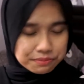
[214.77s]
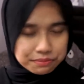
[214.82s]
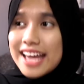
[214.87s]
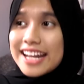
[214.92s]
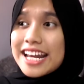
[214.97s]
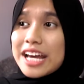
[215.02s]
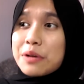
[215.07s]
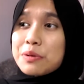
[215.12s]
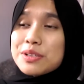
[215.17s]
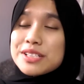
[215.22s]

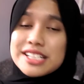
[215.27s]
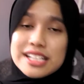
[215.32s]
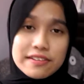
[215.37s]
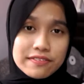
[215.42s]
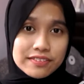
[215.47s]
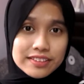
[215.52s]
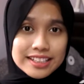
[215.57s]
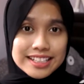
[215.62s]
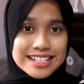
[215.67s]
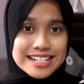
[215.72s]
And I will
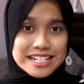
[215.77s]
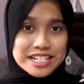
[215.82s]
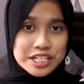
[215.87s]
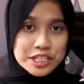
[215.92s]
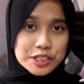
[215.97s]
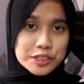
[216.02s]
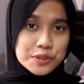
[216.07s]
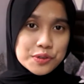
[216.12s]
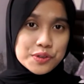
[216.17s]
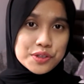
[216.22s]
definitely
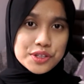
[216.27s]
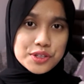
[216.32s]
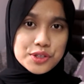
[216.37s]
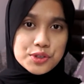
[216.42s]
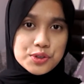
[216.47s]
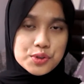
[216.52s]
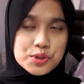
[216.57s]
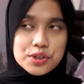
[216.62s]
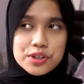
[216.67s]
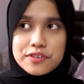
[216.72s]
continue this
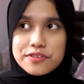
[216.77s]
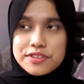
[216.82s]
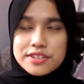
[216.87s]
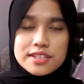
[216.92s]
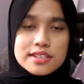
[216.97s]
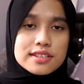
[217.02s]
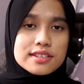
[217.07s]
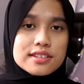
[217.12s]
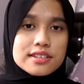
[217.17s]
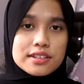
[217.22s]
sort of
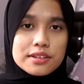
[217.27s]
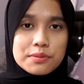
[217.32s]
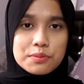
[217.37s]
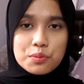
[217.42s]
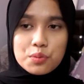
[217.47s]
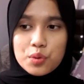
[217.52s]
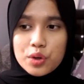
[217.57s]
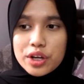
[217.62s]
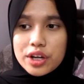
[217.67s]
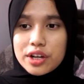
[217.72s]

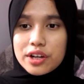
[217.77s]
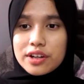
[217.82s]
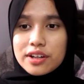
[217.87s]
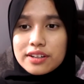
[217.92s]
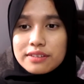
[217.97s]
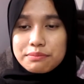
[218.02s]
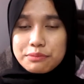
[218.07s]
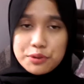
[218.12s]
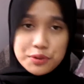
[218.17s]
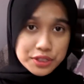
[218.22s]
system where
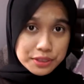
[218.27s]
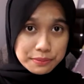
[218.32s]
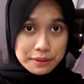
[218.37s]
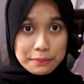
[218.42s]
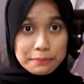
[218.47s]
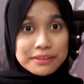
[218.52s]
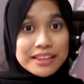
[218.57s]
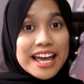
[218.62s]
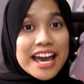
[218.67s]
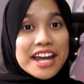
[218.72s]
I'm using my
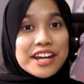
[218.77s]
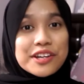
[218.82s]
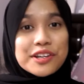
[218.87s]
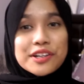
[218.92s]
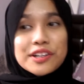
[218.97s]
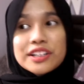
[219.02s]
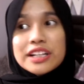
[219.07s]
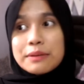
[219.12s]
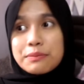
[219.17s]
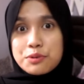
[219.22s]

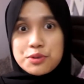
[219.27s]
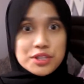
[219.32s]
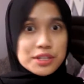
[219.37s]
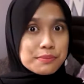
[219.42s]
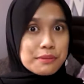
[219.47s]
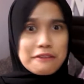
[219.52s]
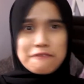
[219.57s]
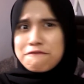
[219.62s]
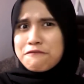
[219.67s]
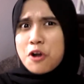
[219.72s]
planner, I'm using
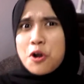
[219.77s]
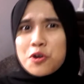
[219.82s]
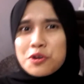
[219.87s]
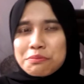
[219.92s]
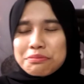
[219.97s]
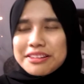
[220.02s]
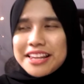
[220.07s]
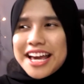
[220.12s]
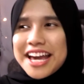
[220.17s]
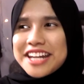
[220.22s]
my
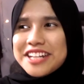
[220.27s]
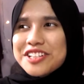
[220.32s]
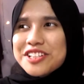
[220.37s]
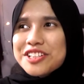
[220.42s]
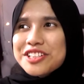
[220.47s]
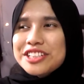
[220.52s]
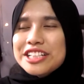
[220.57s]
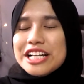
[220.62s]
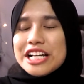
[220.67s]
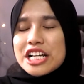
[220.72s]
phone
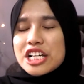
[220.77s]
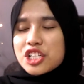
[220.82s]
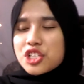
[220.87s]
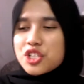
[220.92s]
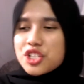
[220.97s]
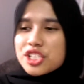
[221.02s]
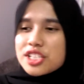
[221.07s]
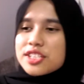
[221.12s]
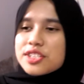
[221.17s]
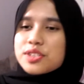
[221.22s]
planner
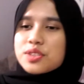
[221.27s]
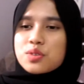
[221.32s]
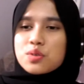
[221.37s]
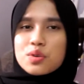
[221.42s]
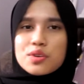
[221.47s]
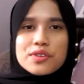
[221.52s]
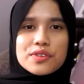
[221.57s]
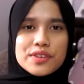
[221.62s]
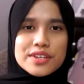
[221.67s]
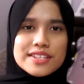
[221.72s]
to just
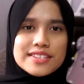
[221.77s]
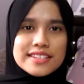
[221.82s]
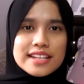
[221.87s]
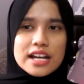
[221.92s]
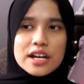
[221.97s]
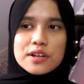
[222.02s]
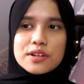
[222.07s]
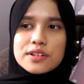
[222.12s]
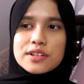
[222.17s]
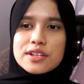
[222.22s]
sort things
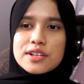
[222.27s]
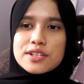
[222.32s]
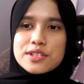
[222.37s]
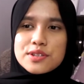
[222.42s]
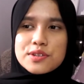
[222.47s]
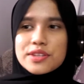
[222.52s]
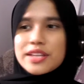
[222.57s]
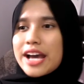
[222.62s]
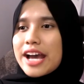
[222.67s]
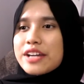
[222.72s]
out
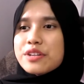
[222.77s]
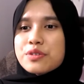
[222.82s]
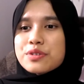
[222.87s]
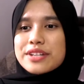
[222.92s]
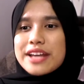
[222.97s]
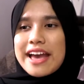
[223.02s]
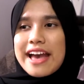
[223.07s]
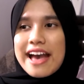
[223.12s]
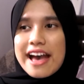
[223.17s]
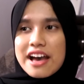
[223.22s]
so that I
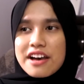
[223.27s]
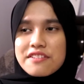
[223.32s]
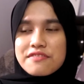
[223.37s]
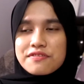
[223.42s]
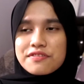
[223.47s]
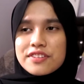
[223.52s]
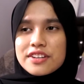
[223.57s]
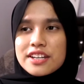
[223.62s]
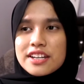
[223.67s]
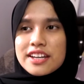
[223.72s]
don't
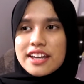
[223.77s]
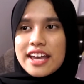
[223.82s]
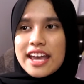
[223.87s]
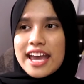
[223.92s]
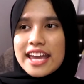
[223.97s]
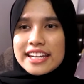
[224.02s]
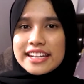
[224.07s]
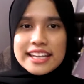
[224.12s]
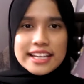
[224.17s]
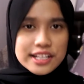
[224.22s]
have
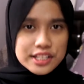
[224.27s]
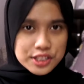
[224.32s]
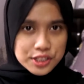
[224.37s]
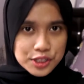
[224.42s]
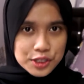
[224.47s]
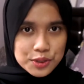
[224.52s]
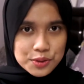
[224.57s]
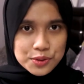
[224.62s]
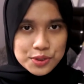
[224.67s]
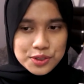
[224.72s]
any
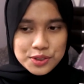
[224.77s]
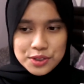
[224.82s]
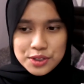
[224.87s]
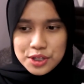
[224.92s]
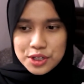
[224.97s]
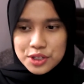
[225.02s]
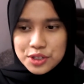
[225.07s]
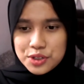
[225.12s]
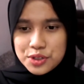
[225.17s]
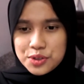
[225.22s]
excuse
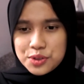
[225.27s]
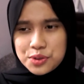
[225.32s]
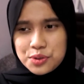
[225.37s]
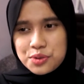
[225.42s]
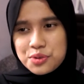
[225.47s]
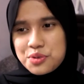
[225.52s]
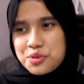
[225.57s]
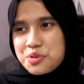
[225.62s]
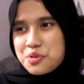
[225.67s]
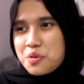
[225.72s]

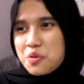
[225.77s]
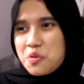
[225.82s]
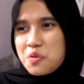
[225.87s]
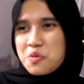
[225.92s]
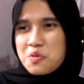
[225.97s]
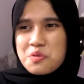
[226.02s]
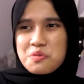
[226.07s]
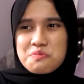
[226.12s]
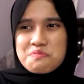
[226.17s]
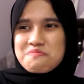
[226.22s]

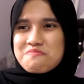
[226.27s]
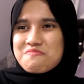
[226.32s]
to